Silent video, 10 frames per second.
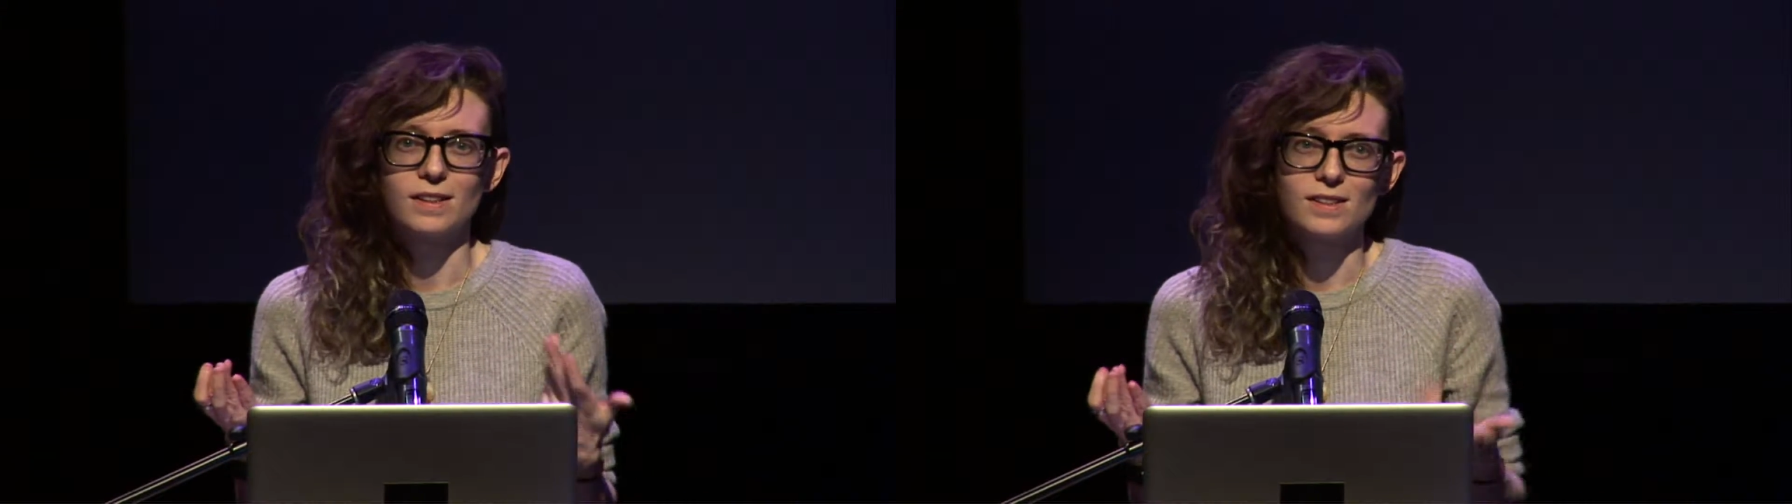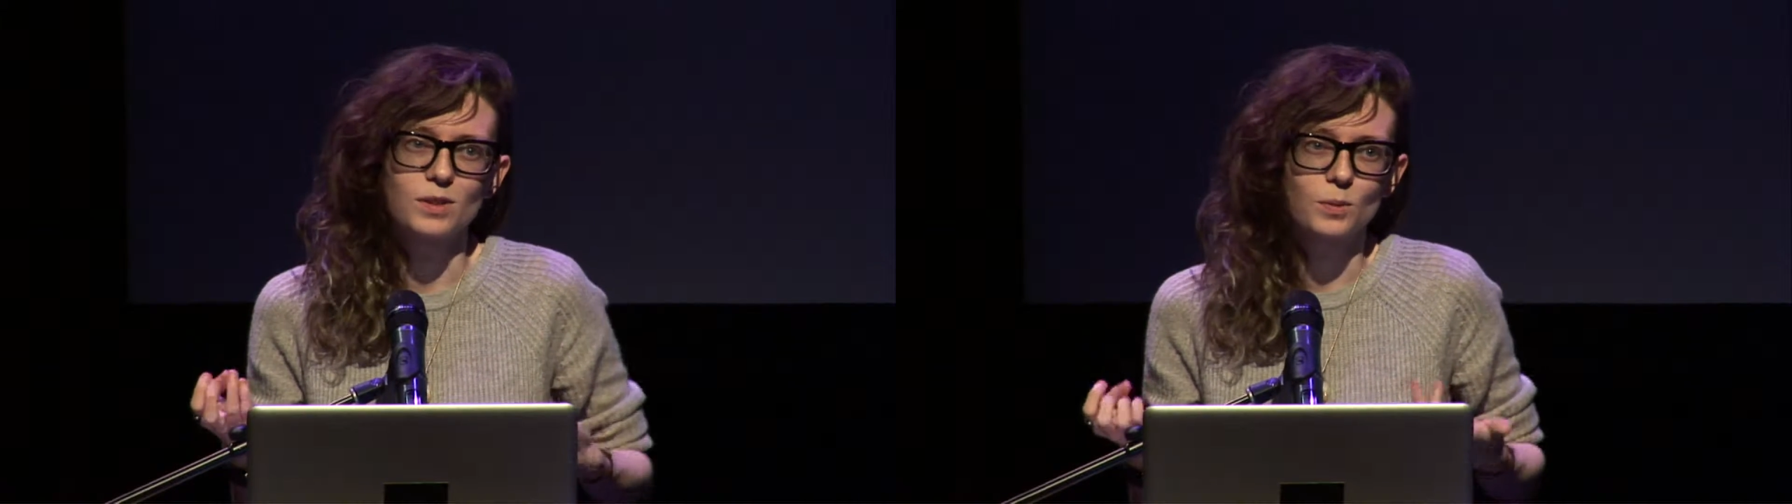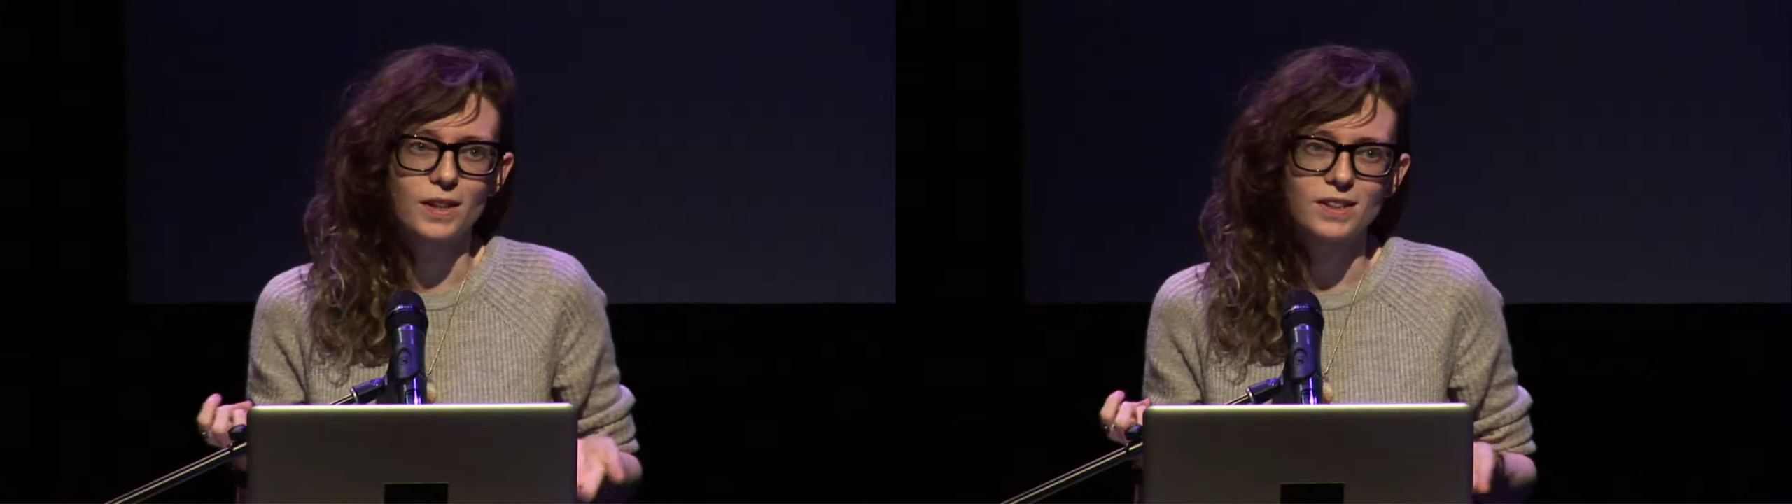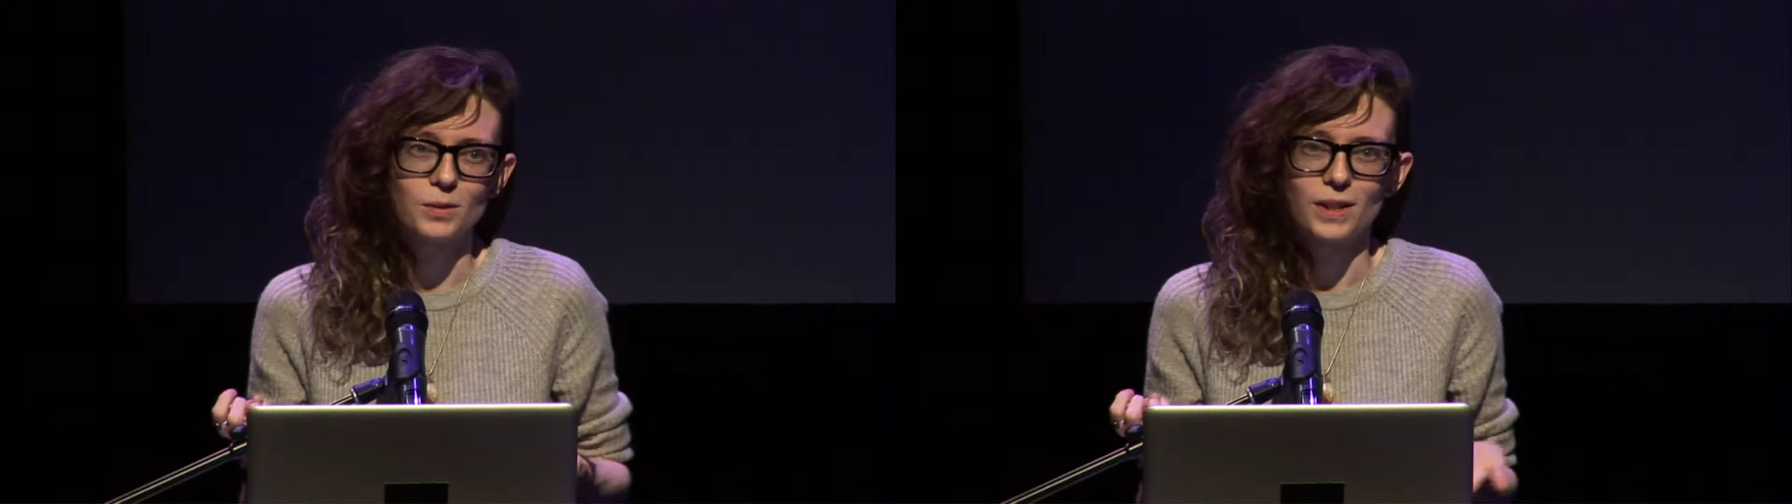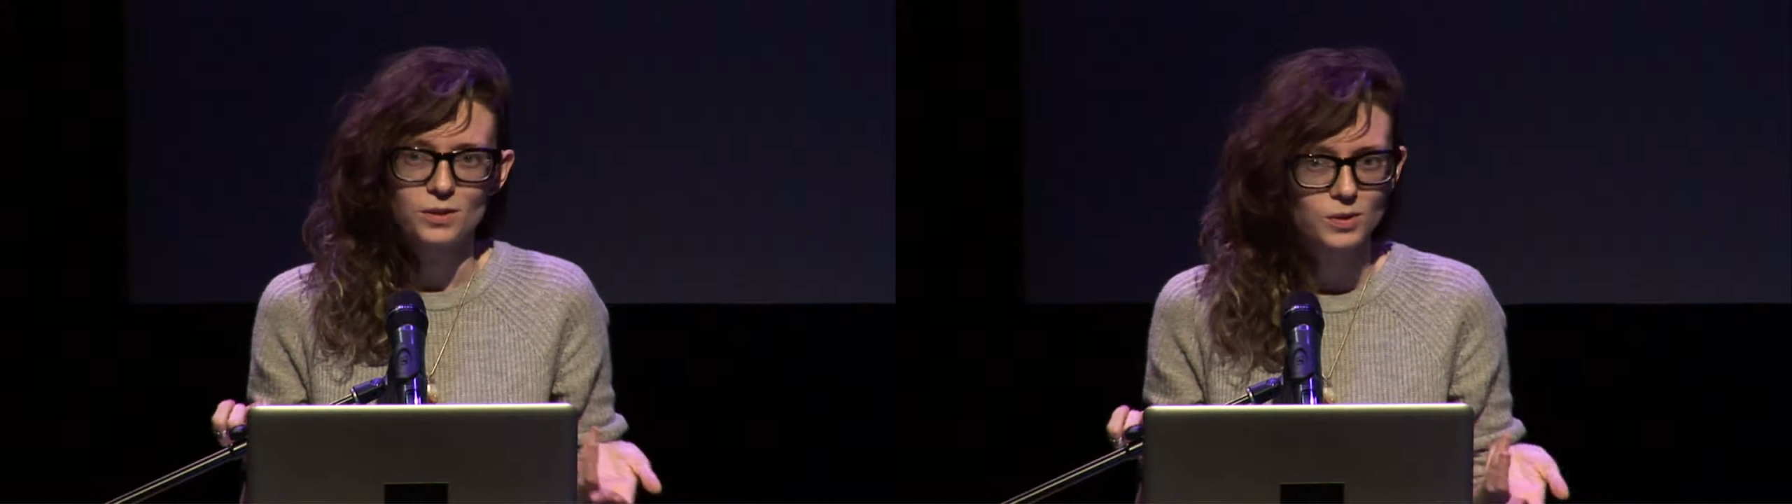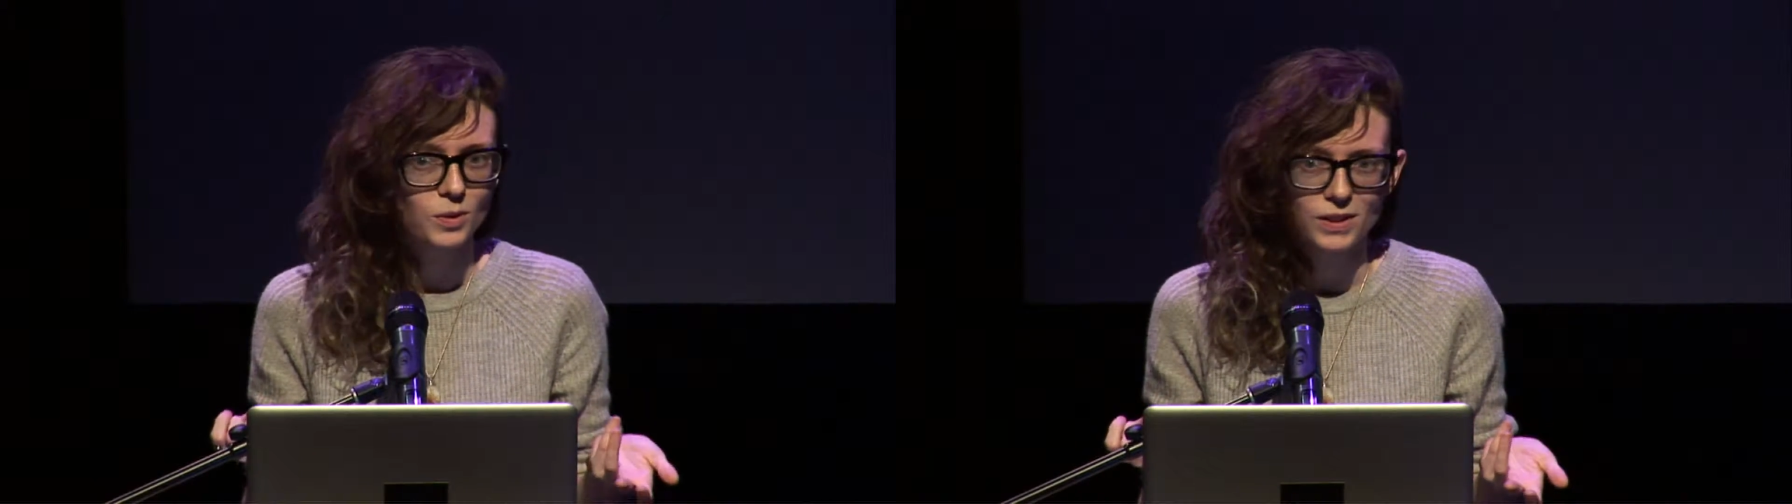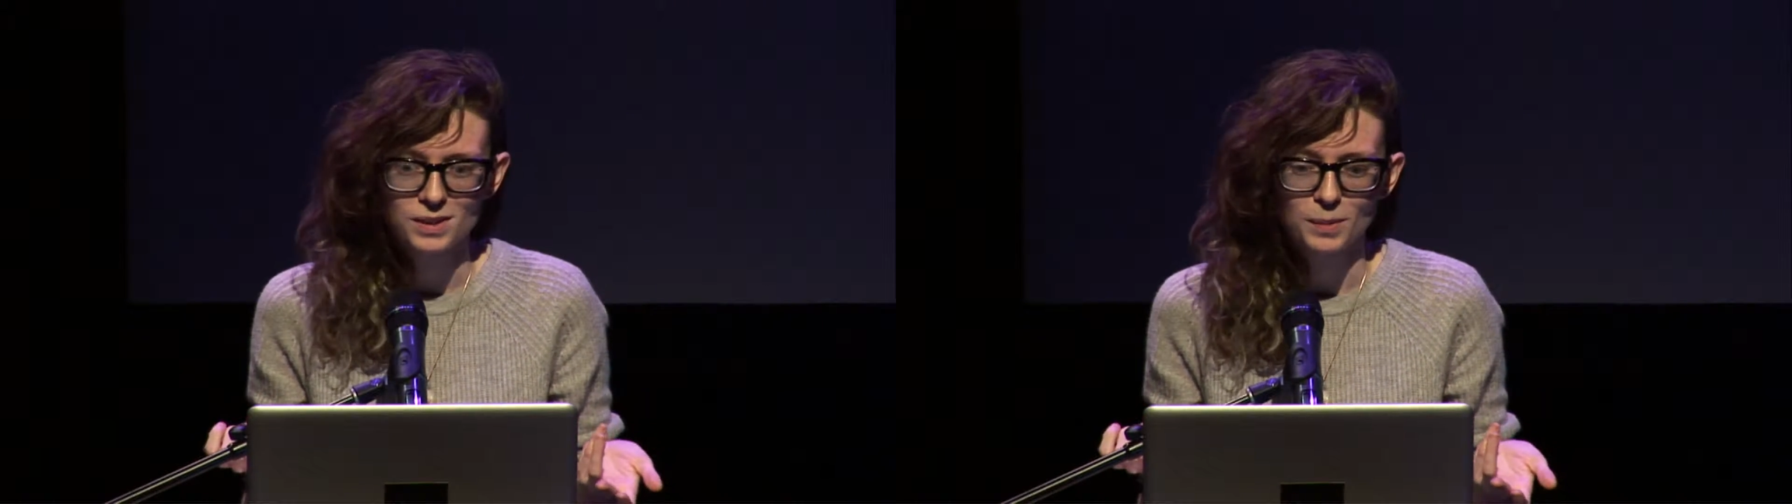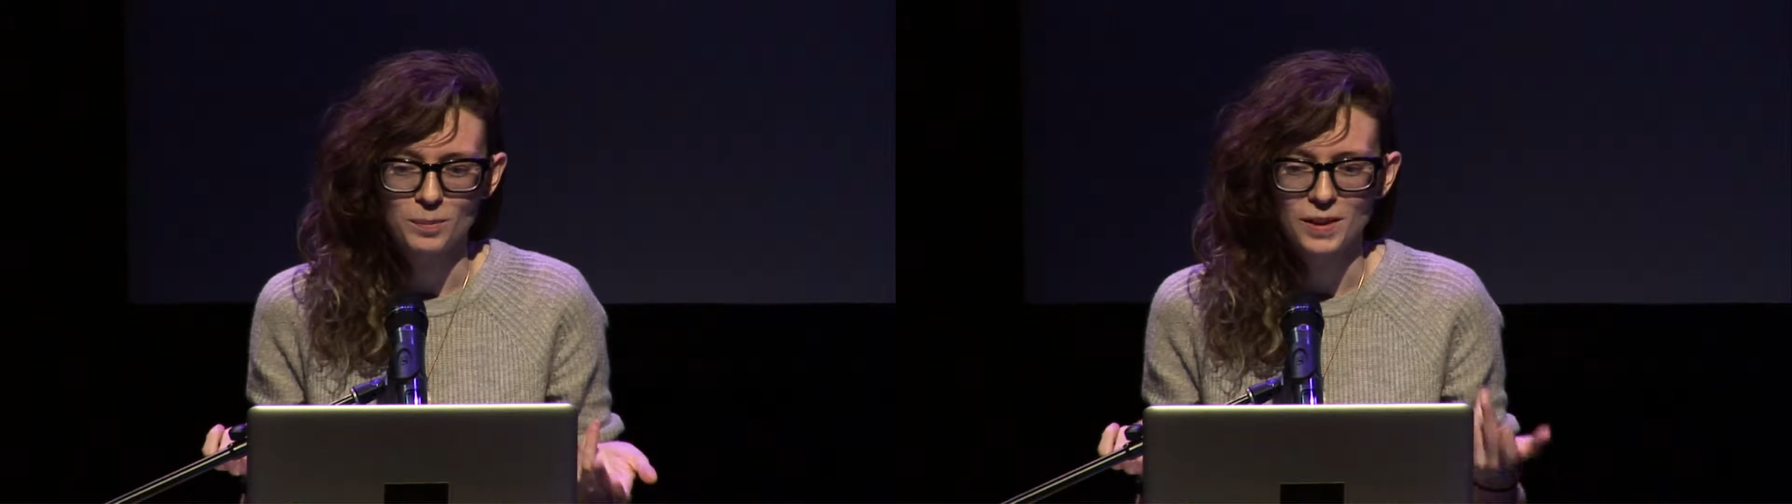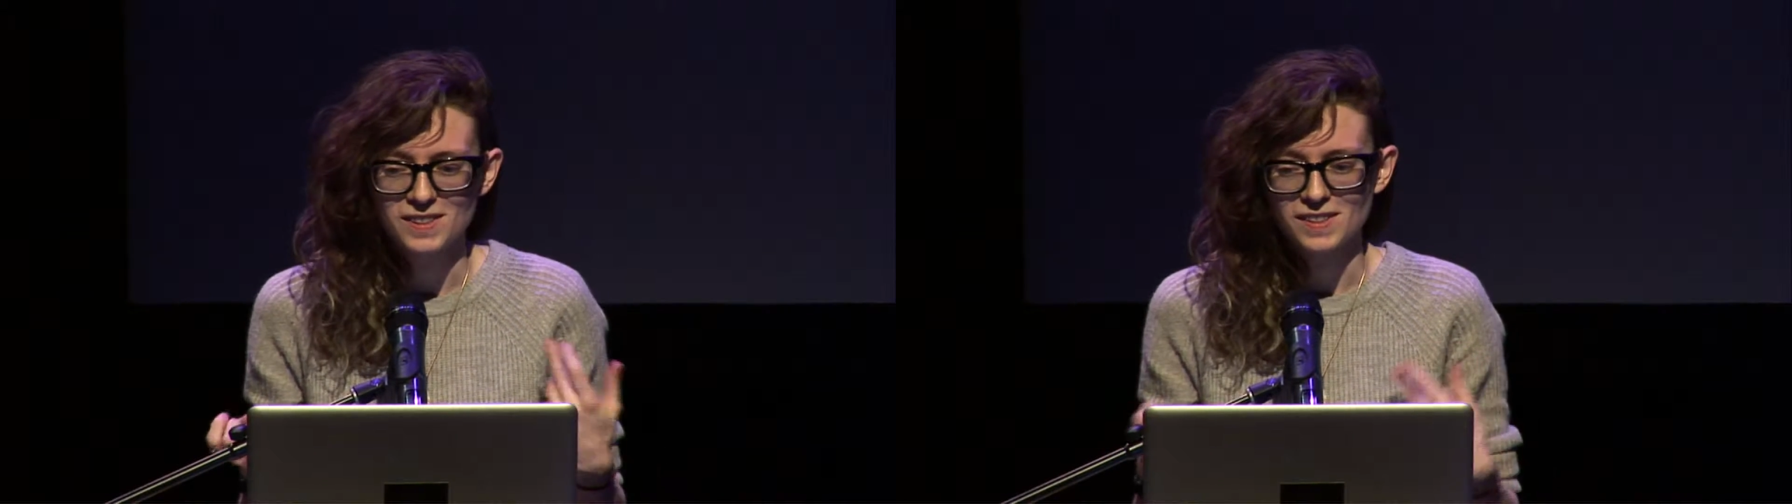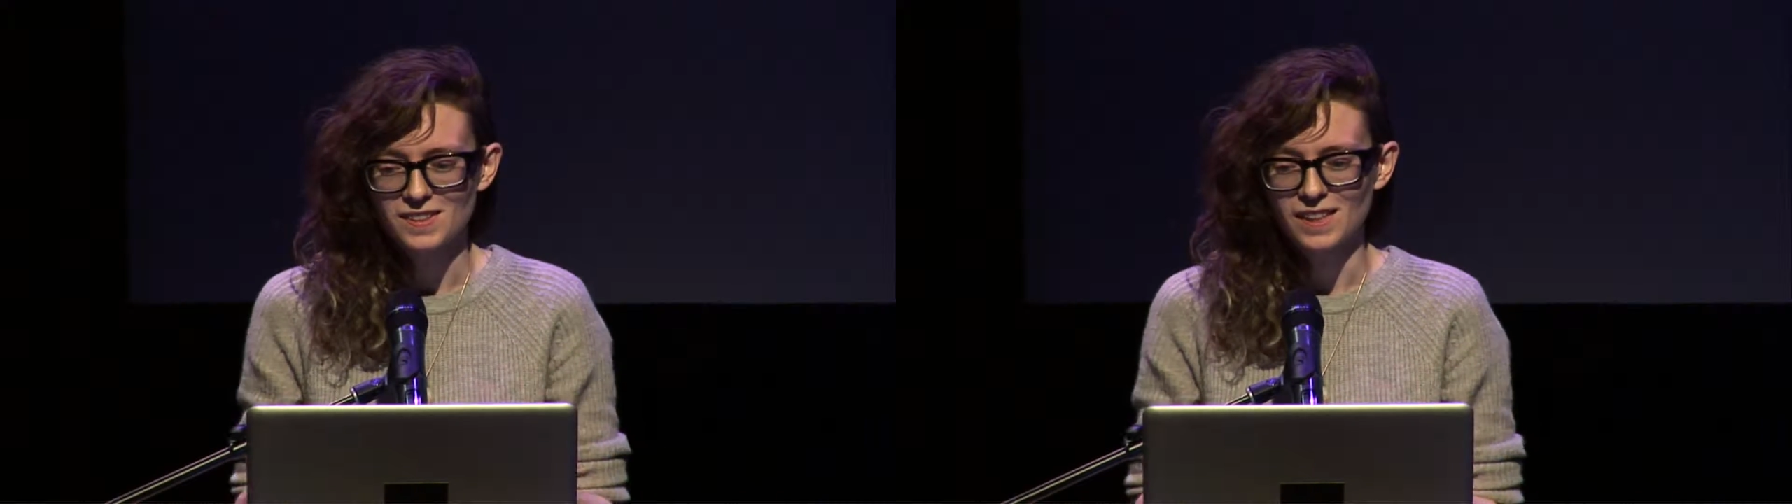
This is what I do. I do stories about places.